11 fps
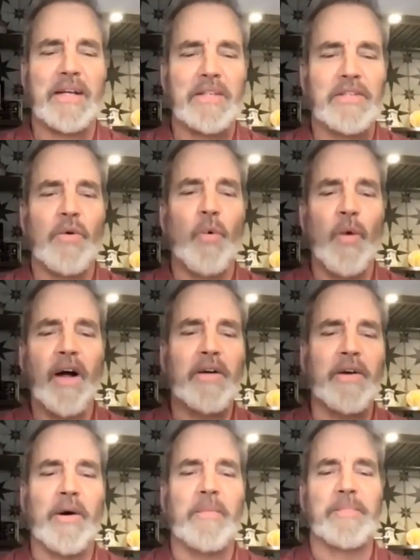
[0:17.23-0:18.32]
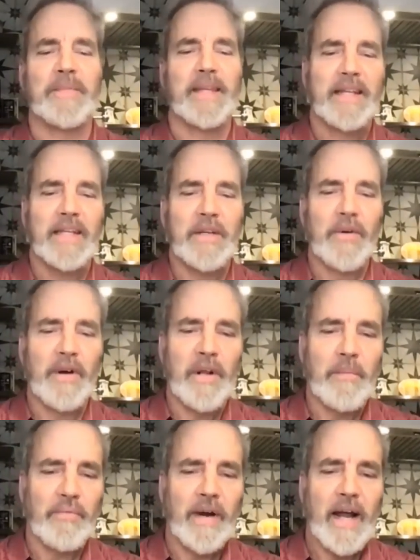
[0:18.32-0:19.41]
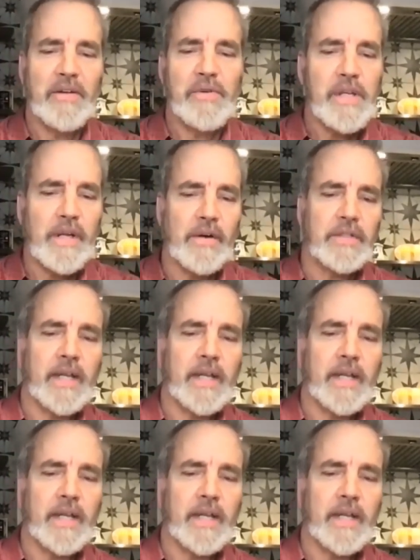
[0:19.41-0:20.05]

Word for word: So, welcome. You are in a brand new year.